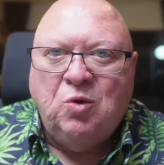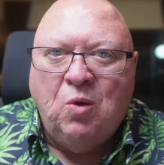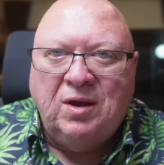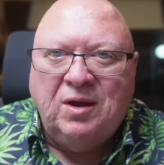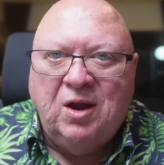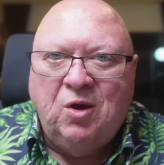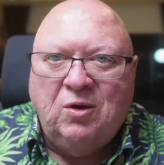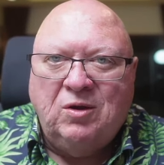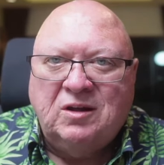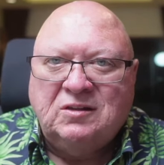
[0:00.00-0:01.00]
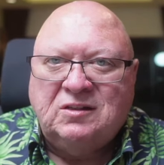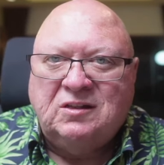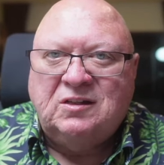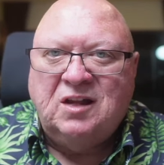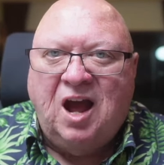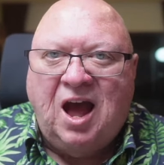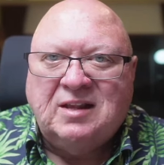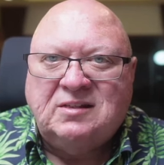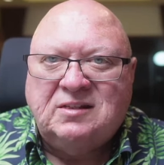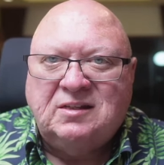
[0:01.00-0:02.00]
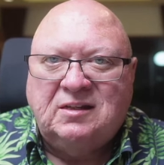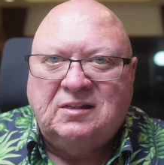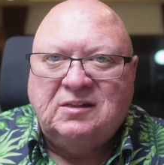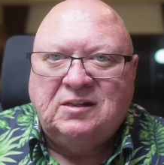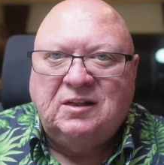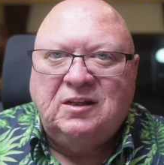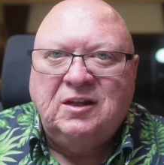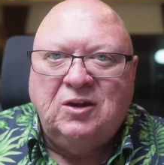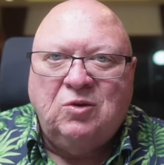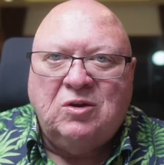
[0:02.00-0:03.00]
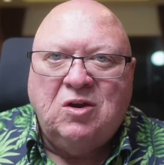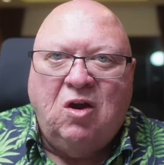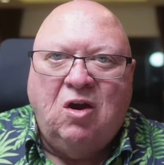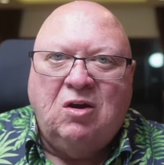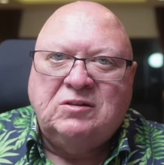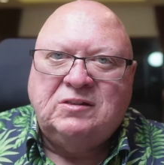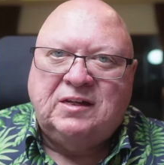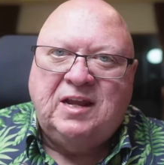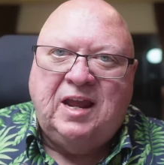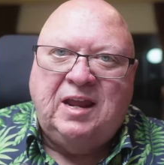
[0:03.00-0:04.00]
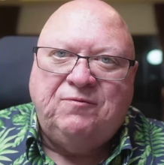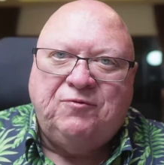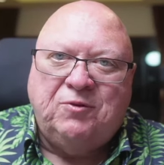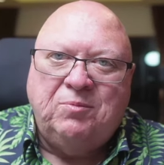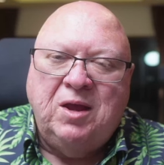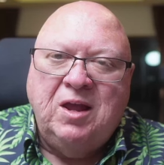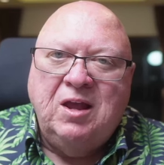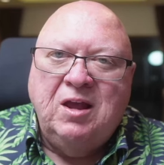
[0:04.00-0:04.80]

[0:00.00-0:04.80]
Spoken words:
Toyotas and Datsuns and little cars that came from